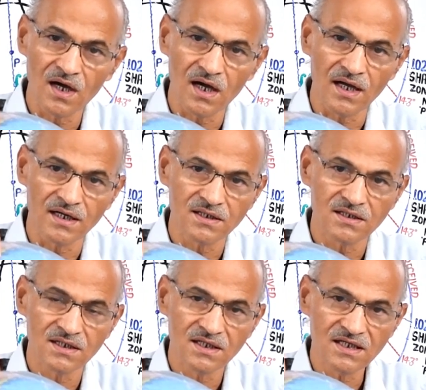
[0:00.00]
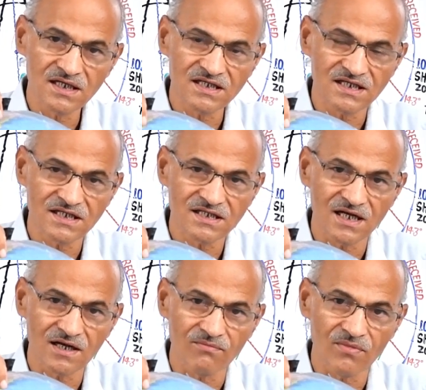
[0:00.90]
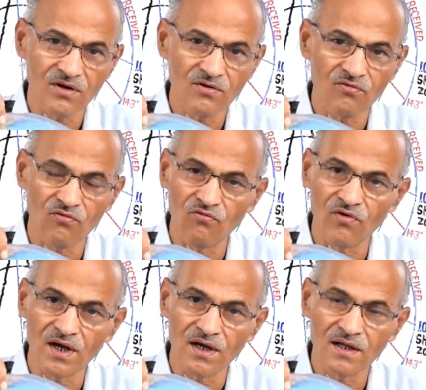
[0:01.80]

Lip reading: at station number 1.